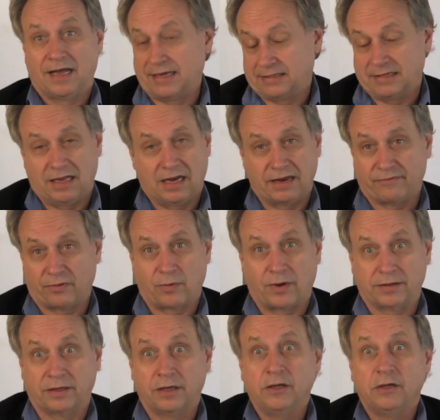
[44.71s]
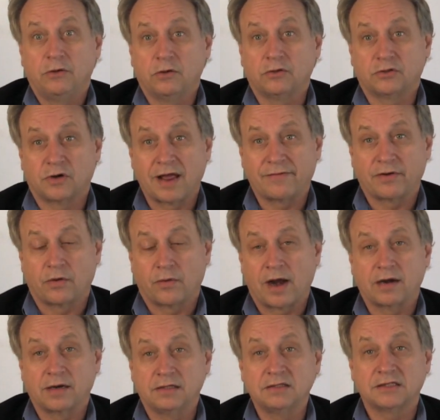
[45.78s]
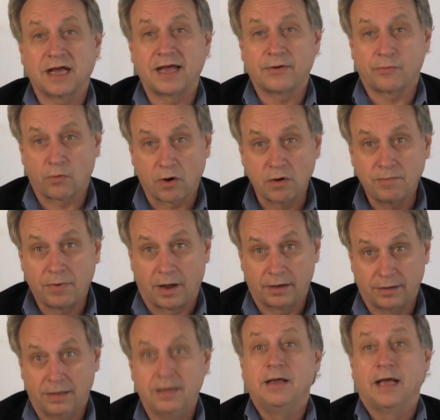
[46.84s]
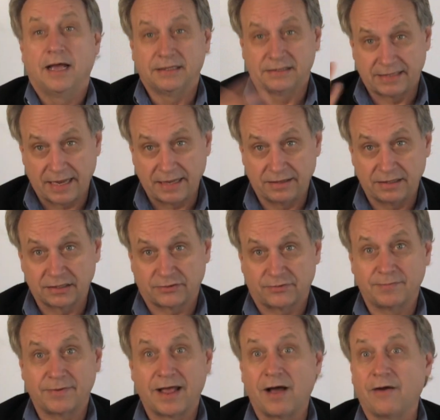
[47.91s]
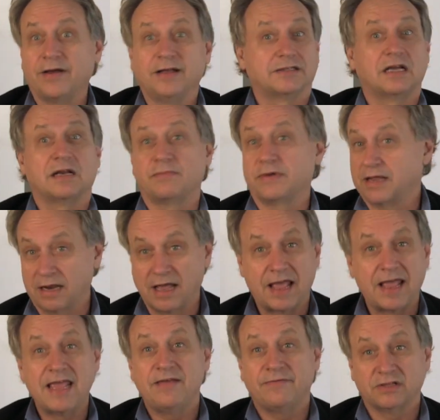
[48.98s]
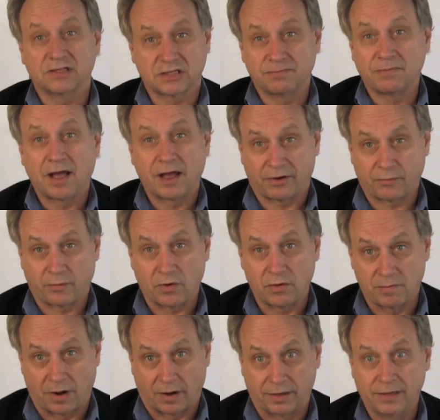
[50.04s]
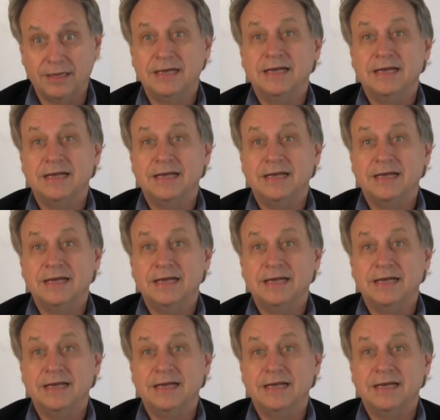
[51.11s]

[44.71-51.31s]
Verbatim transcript: I tell everyone, you're driving around inside a robot, and 10 years from now, it's going to be an even smarter robot.